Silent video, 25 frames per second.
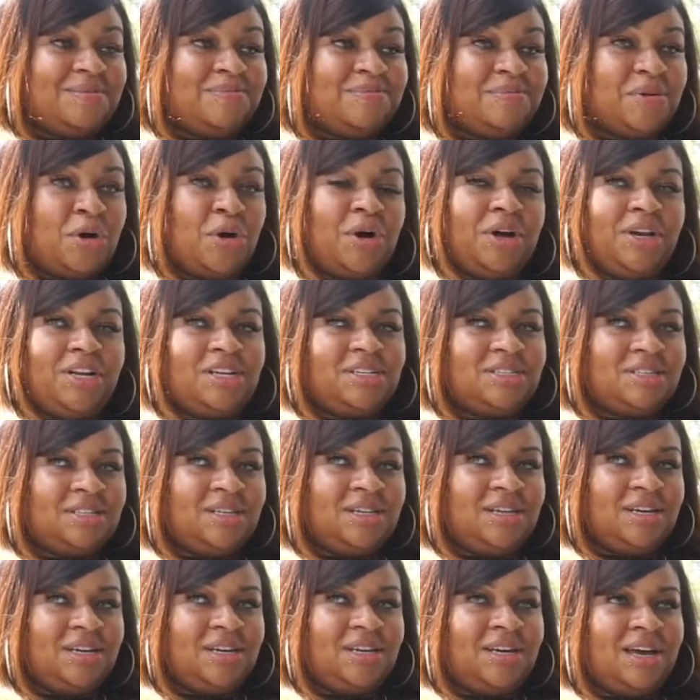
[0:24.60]

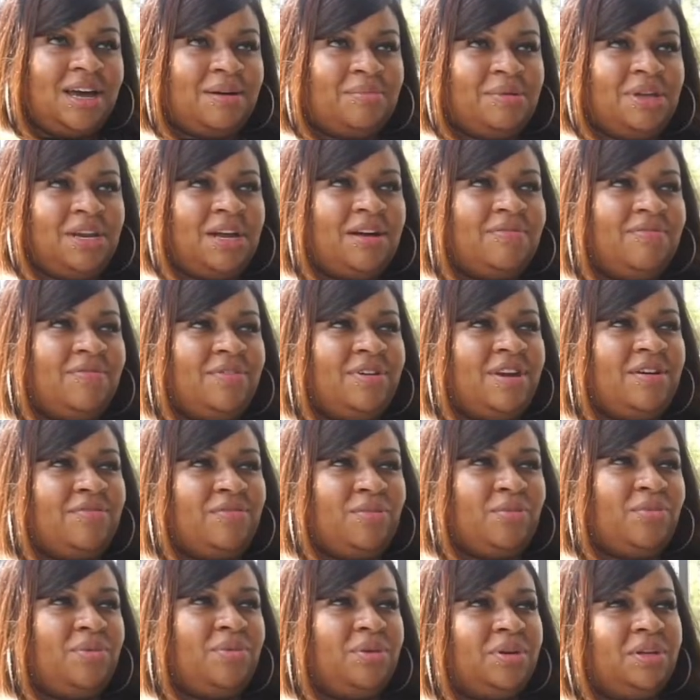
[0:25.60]
Honestly, I mean, I've
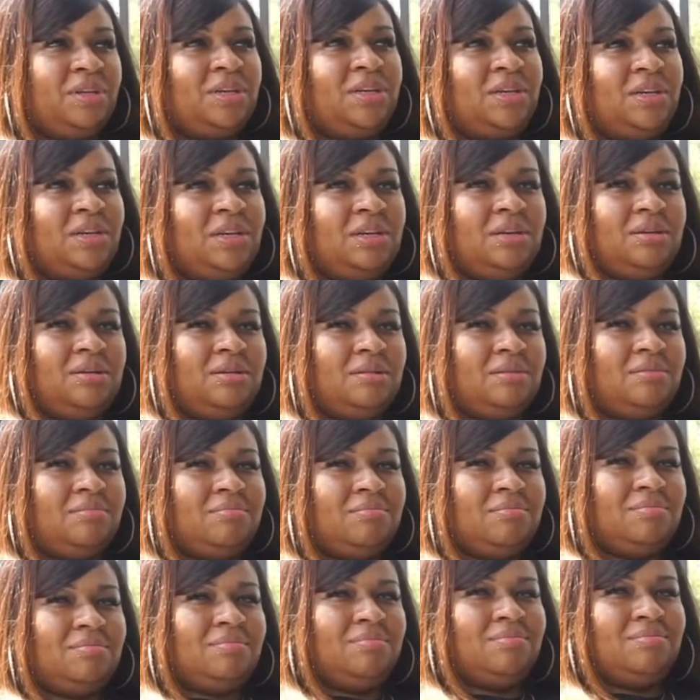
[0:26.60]
never really
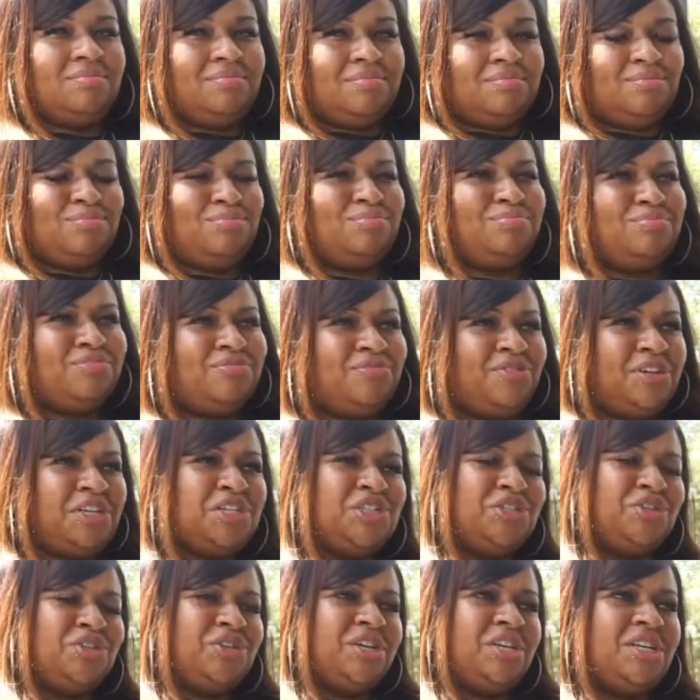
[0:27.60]

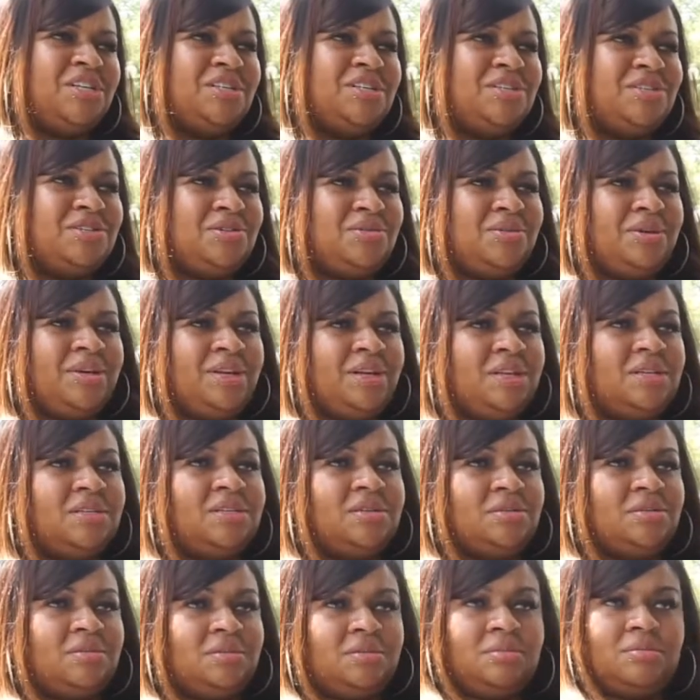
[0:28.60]
ventured into it
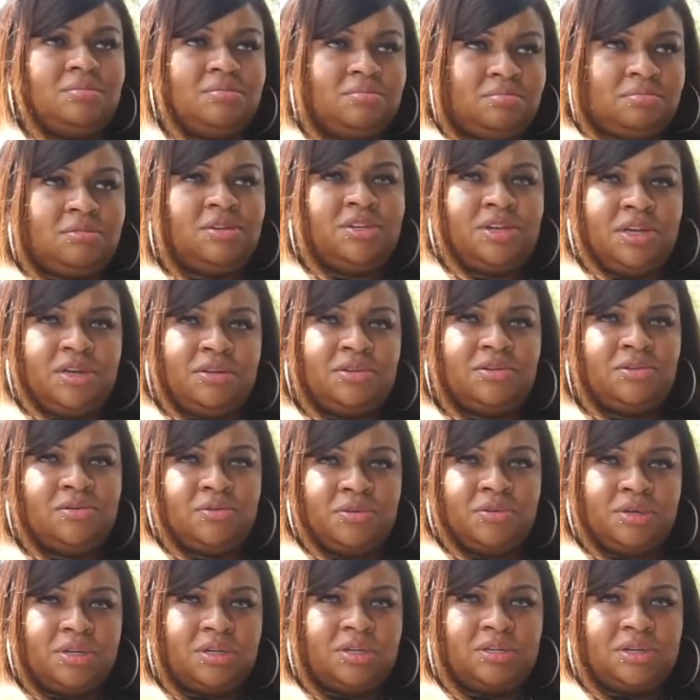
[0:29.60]
until,
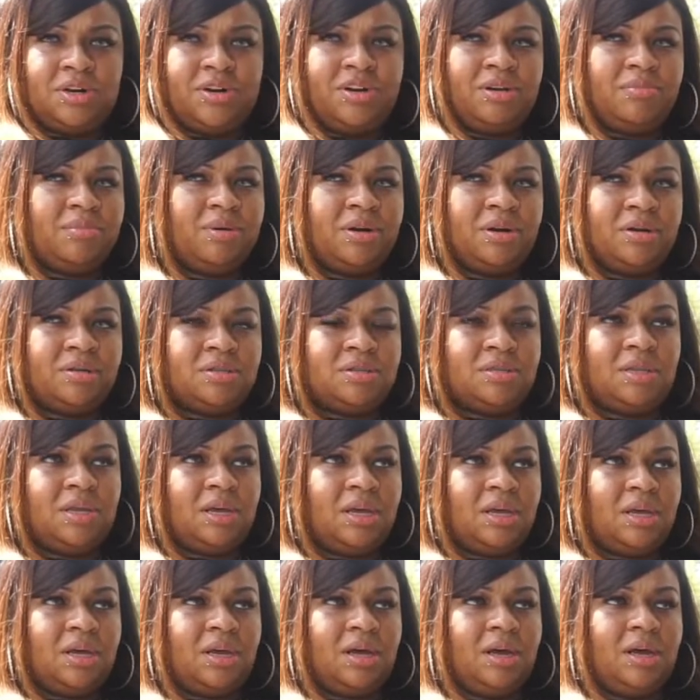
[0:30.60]
doing the Dirty Birds
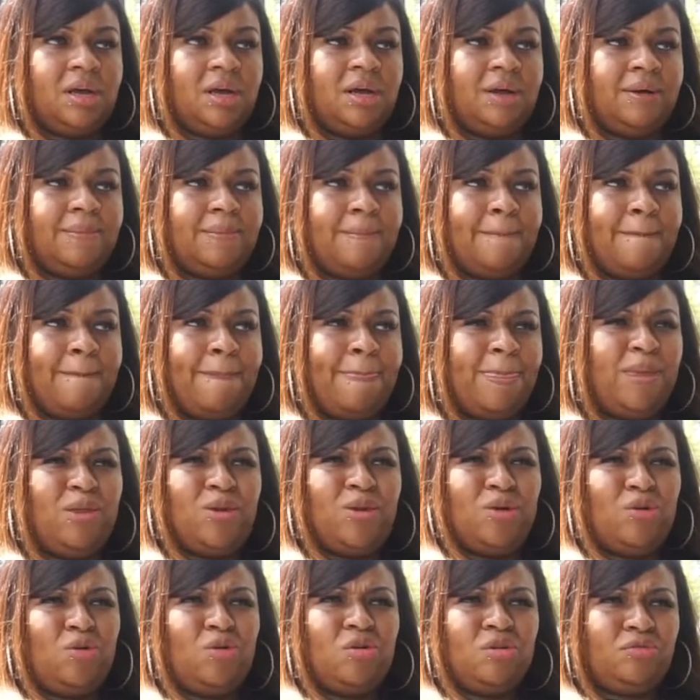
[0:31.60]
thing.
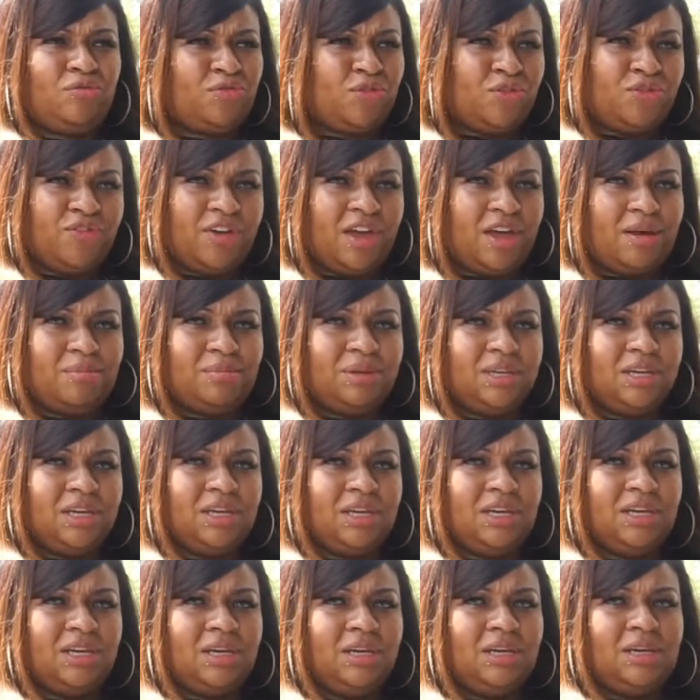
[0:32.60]
Cook for
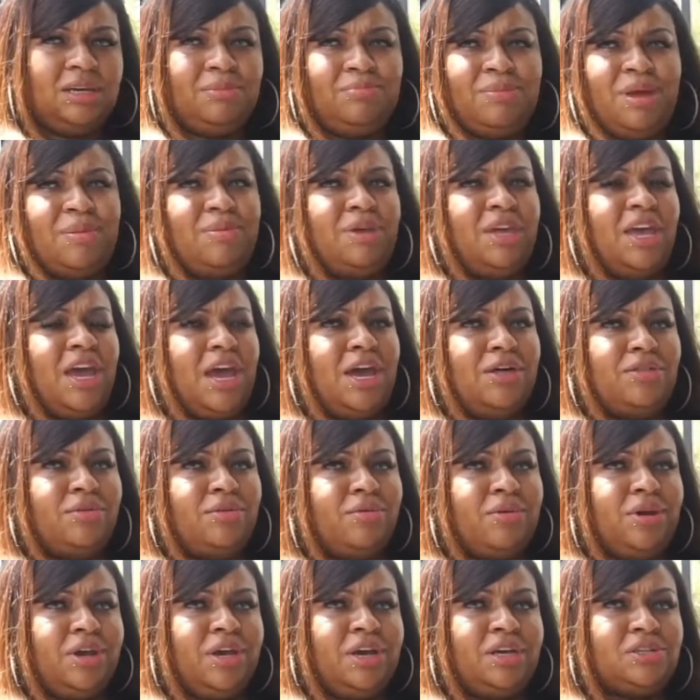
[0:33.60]
family, maybe
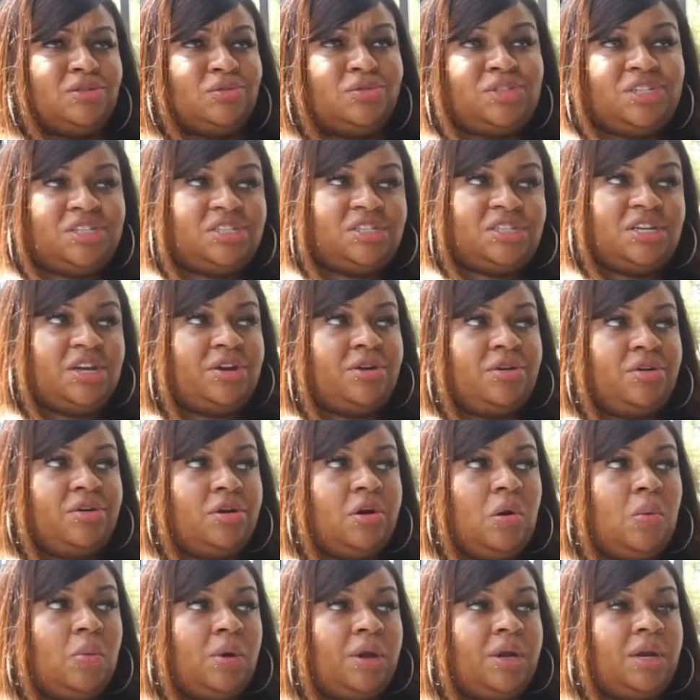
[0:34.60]
gatherings or just
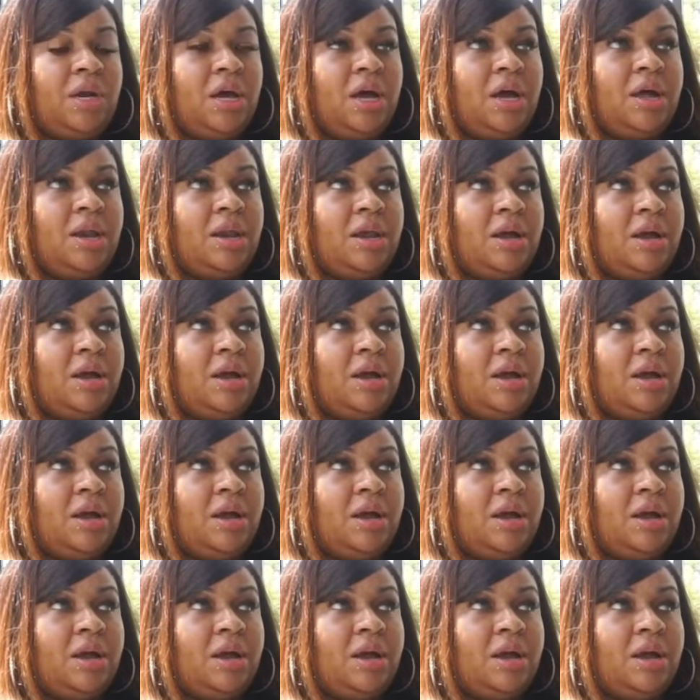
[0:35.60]
dinner or whatnot.